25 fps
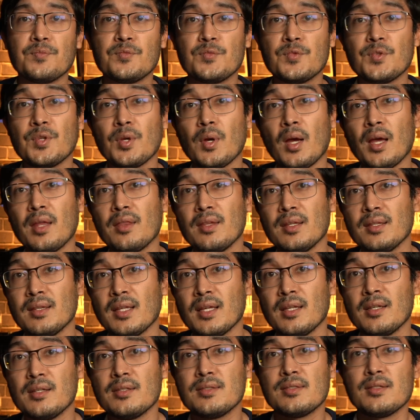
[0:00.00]
So I think
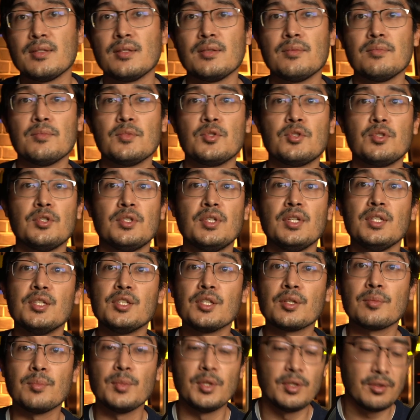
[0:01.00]
that is a
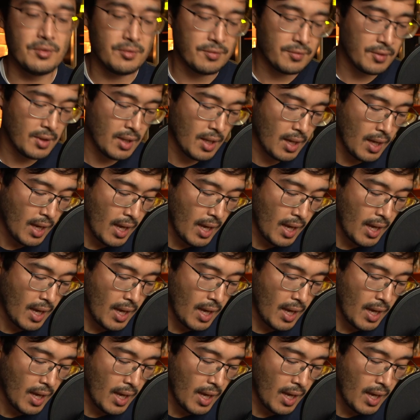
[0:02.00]
strategic move.